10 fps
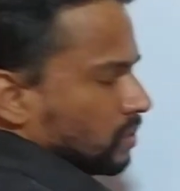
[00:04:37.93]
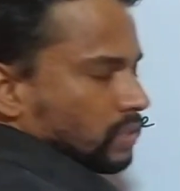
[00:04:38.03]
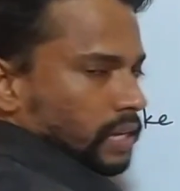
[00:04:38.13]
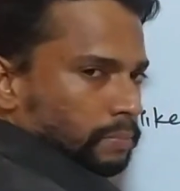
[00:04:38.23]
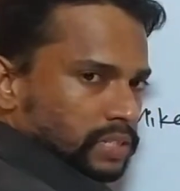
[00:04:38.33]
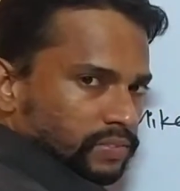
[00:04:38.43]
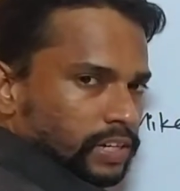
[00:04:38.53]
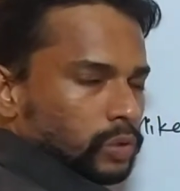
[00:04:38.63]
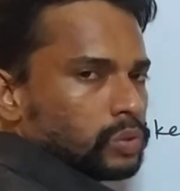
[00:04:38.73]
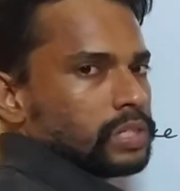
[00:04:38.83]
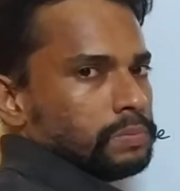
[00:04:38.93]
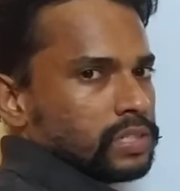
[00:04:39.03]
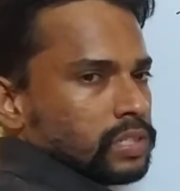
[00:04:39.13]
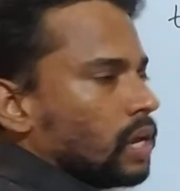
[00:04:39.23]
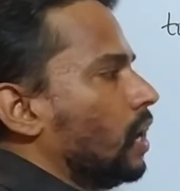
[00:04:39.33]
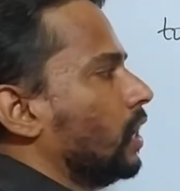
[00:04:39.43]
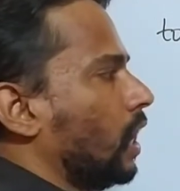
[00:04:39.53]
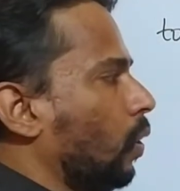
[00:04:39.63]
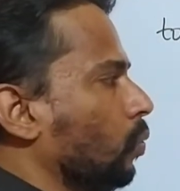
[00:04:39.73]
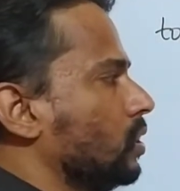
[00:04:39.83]
same seventy-two steps.
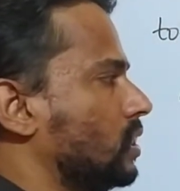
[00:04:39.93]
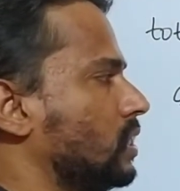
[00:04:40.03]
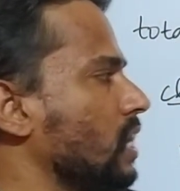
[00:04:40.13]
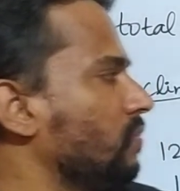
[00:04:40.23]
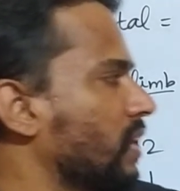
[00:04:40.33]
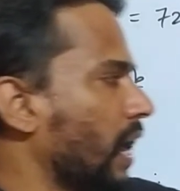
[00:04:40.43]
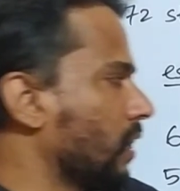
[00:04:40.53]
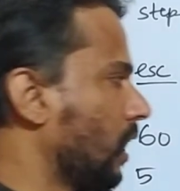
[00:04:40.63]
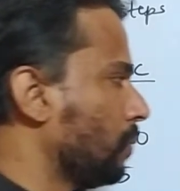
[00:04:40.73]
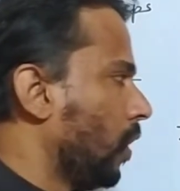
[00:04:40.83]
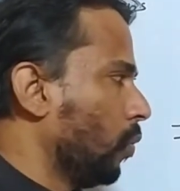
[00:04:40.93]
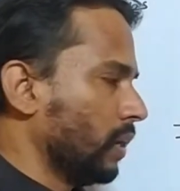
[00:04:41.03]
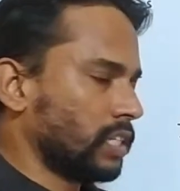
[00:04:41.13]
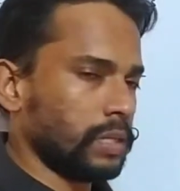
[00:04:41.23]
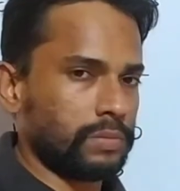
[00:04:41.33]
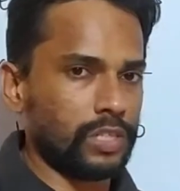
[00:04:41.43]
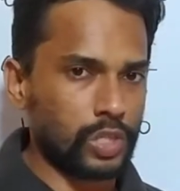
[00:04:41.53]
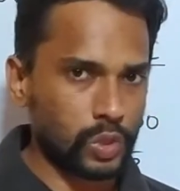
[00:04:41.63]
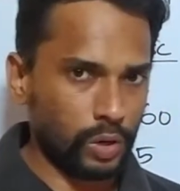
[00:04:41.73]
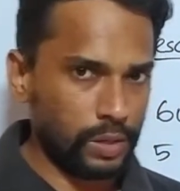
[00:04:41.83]
Now Steve can climb how many steps?
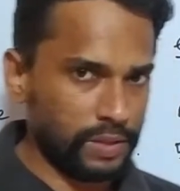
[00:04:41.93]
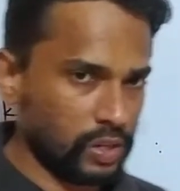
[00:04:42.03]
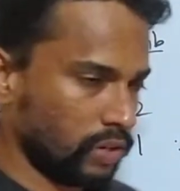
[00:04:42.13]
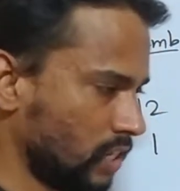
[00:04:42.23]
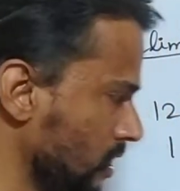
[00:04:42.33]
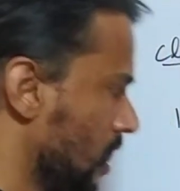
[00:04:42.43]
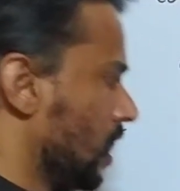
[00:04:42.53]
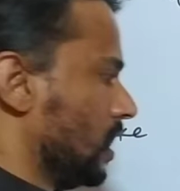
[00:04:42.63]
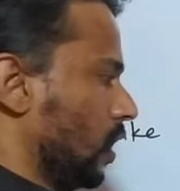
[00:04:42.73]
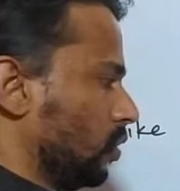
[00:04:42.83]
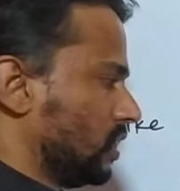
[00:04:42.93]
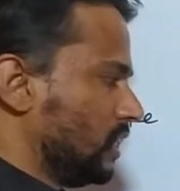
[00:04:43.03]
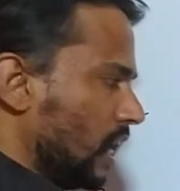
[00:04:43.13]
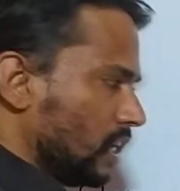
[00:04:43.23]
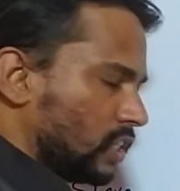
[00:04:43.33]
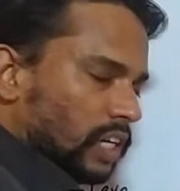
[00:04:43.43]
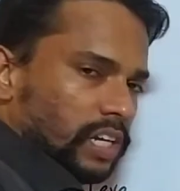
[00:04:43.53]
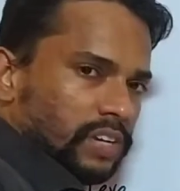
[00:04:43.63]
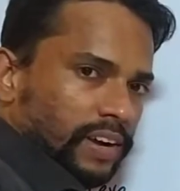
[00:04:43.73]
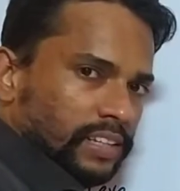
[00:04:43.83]
This is going to be the question. Now
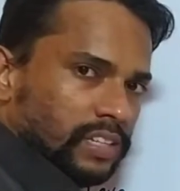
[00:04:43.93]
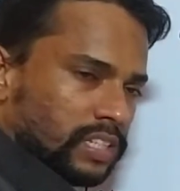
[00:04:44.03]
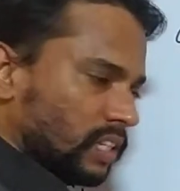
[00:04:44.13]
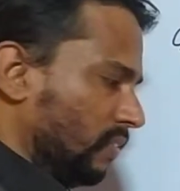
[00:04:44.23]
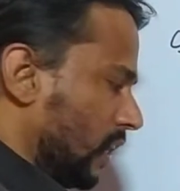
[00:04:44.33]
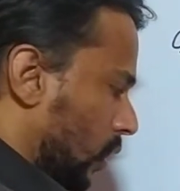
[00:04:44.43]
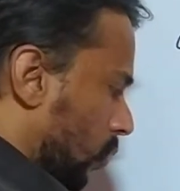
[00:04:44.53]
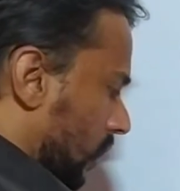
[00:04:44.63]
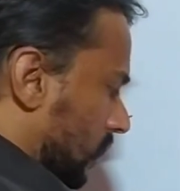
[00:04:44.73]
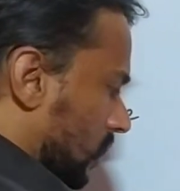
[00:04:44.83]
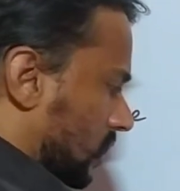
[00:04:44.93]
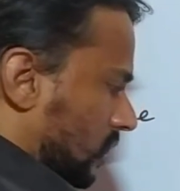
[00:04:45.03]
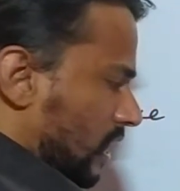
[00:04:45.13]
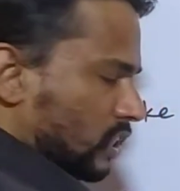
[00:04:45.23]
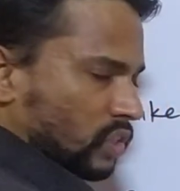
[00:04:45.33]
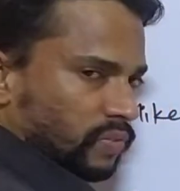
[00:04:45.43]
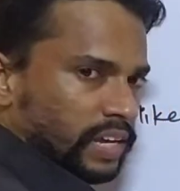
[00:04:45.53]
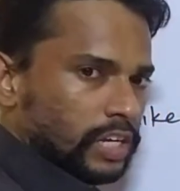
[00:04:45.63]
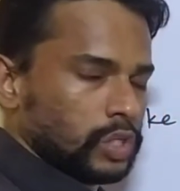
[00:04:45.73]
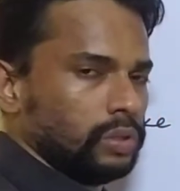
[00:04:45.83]
just divide this seventy-two in this three is to
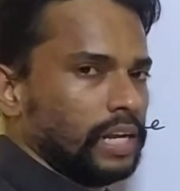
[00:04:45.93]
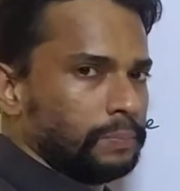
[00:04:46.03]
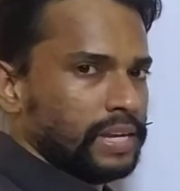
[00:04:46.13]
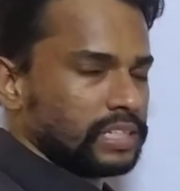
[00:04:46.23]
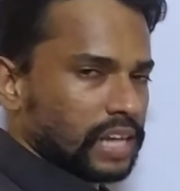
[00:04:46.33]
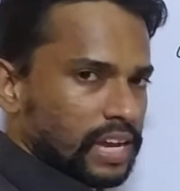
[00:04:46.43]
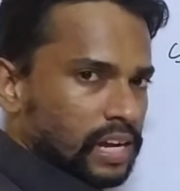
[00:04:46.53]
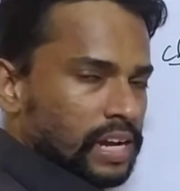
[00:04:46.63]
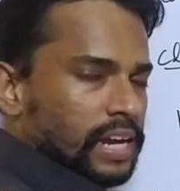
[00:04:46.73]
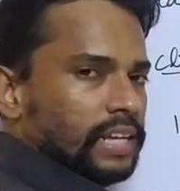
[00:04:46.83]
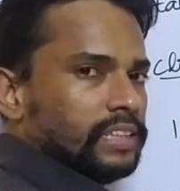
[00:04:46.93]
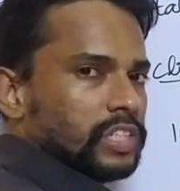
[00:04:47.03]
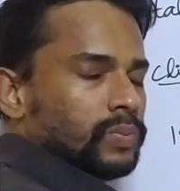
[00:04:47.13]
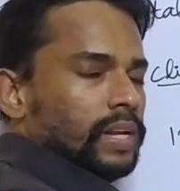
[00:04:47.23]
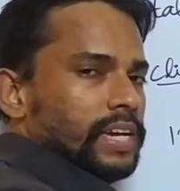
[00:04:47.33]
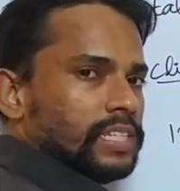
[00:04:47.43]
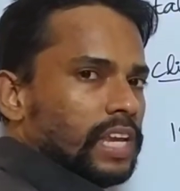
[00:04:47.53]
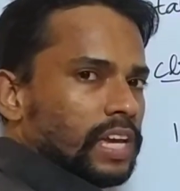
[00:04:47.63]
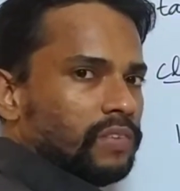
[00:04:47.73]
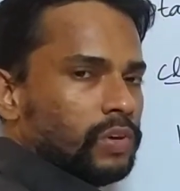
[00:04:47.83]
five ratio. That means like this will
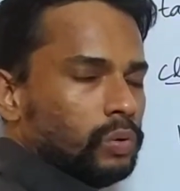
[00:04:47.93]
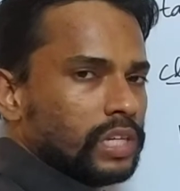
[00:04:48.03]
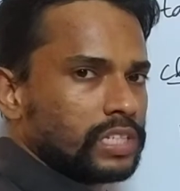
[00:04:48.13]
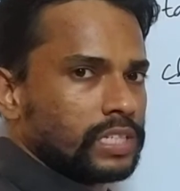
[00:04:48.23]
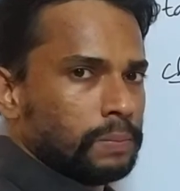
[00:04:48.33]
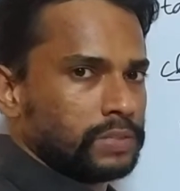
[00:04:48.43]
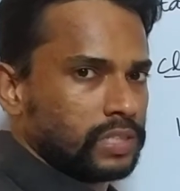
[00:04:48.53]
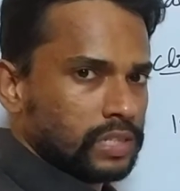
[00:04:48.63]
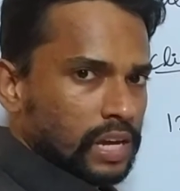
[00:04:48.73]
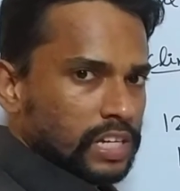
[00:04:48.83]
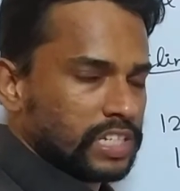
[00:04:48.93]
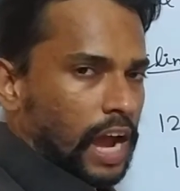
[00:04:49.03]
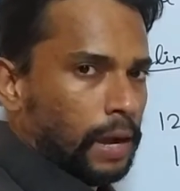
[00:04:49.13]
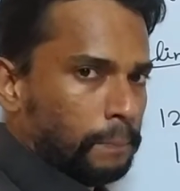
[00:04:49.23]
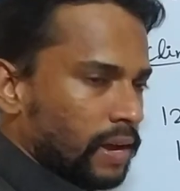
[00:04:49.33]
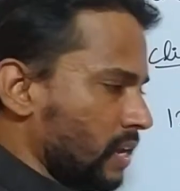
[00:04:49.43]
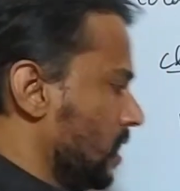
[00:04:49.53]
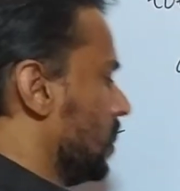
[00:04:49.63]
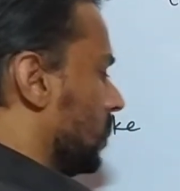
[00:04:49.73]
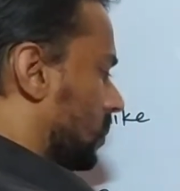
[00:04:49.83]
easily give you the steps shared
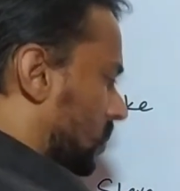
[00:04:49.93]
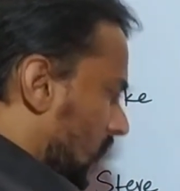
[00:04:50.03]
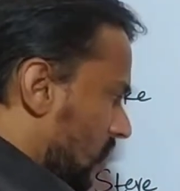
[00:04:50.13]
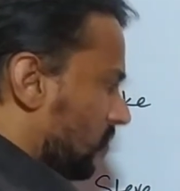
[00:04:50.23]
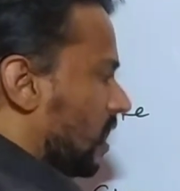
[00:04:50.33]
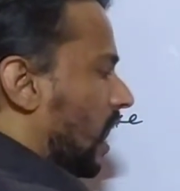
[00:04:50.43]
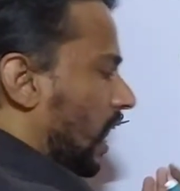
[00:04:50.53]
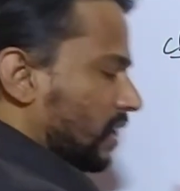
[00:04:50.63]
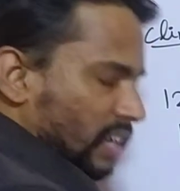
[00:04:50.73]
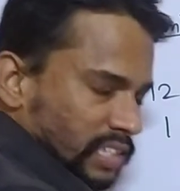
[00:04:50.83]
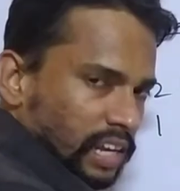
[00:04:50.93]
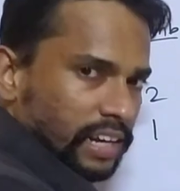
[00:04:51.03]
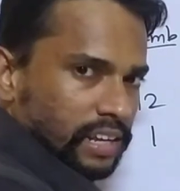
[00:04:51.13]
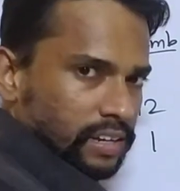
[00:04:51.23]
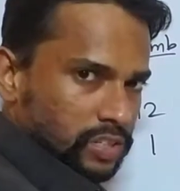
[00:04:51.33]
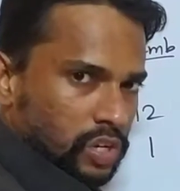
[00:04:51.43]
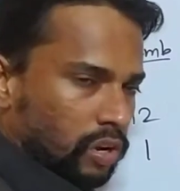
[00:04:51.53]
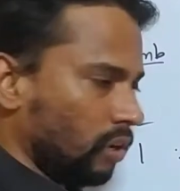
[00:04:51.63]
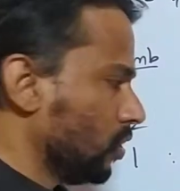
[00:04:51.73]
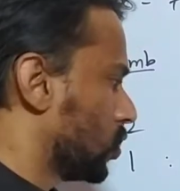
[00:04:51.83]
by Steve and escalator. Is it
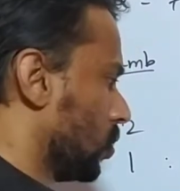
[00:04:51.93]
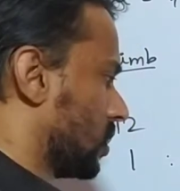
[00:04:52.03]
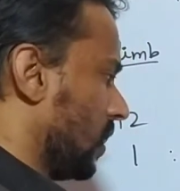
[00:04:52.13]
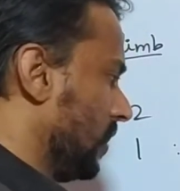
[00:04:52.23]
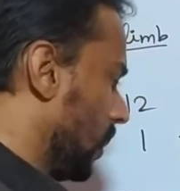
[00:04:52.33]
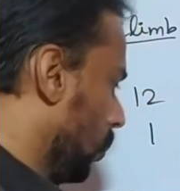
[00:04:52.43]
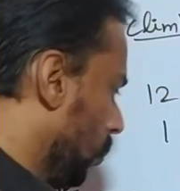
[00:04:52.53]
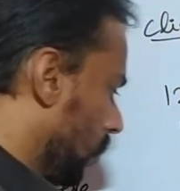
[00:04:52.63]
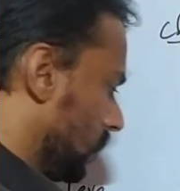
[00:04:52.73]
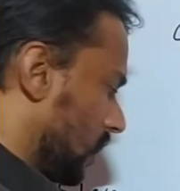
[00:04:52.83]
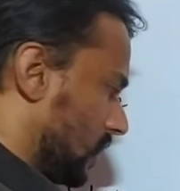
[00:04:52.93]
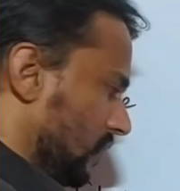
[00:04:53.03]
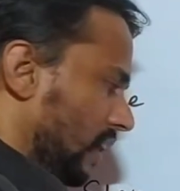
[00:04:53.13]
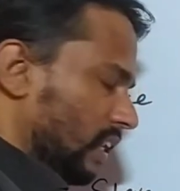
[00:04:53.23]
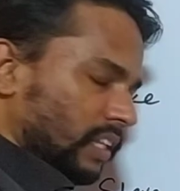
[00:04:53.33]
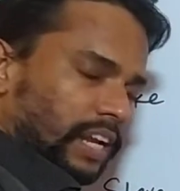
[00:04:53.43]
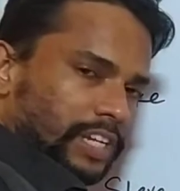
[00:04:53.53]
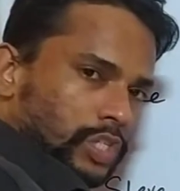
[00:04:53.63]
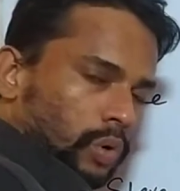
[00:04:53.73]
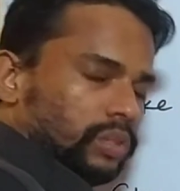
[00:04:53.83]
or not? So seventy-two just divided in the
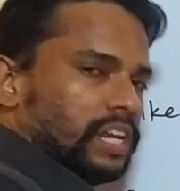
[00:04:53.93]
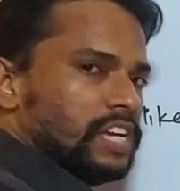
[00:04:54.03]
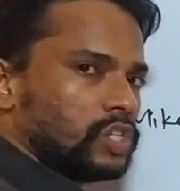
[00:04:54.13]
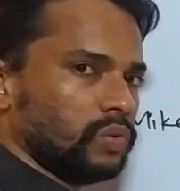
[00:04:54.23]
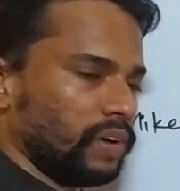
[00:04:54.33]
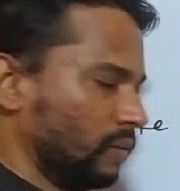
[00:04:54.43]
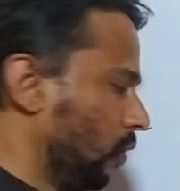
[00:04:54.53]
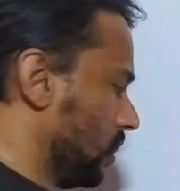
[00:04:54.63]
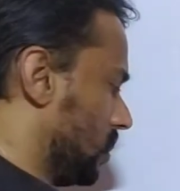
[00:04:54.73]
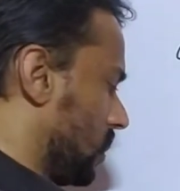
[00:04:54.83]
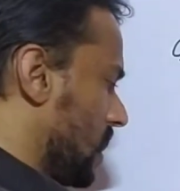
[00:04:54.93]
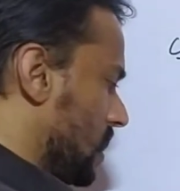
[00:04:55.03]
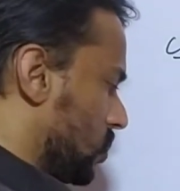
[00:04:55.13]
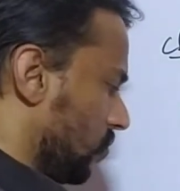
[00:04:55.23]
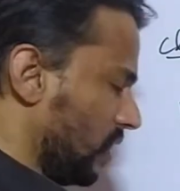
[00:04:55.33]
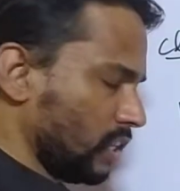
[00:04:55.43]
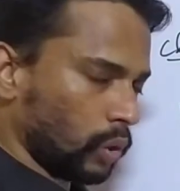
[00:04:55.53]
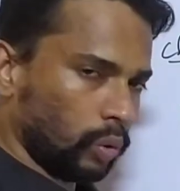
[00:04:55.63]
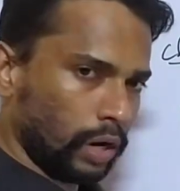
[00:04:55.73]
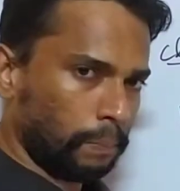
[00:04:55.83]
ratio three is to five. What is three is to five?
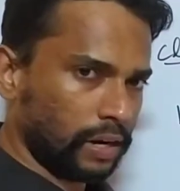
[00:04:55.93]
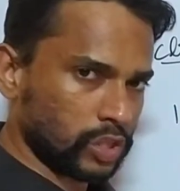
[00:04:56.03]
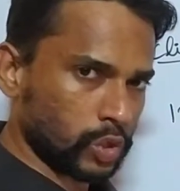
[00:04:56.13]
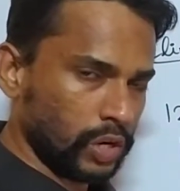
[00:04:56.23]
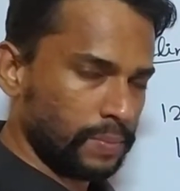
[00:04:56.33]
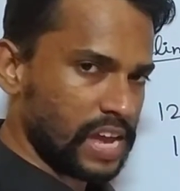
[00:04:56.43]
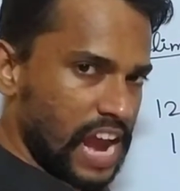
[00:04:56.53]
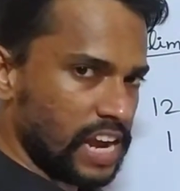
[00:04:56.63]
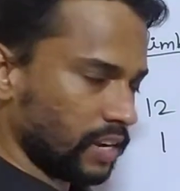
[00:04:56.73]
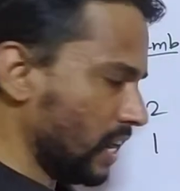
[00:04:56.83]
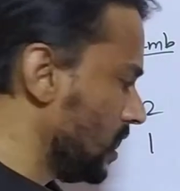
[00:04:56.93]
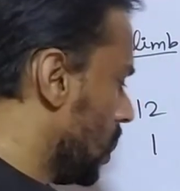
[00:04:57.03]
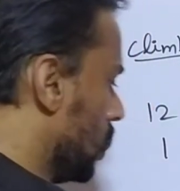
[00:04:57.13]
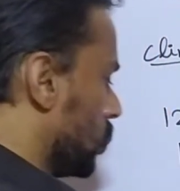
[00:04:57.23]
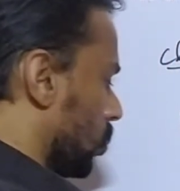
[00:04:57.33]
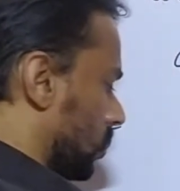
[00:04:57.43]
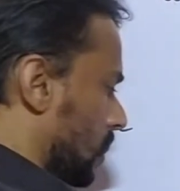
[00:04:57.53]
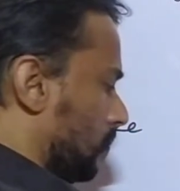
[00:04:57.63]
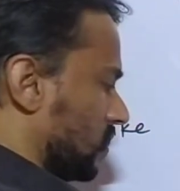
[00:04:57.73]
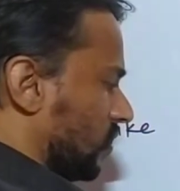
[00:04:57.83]
The total parts is going to be eight, right? So
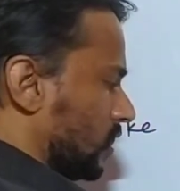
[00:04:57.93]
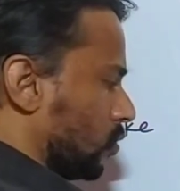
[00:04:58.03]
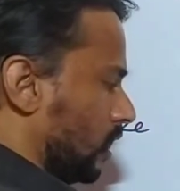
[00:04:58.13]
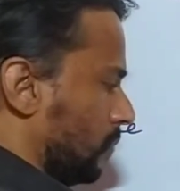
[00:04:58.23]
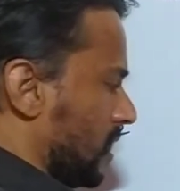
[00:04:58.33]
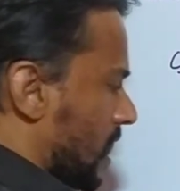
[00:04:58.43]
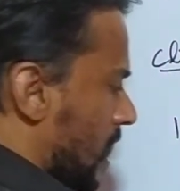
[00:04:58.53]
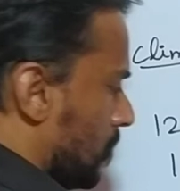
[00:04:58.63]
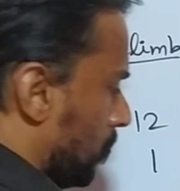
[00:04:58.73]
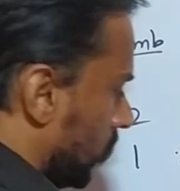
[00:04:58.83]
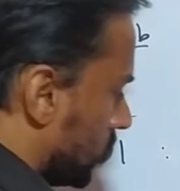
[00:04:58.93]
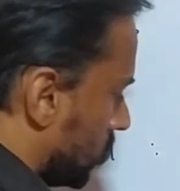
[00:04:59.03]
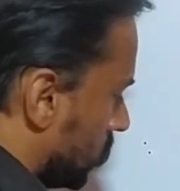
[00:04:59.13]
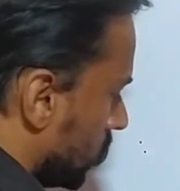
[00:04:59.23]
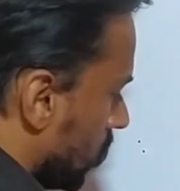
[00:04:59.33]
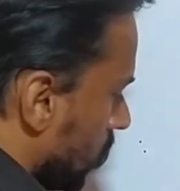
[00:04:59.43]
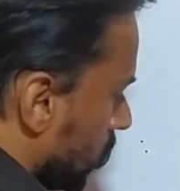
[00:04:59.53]
three plus five is going to be eight parts.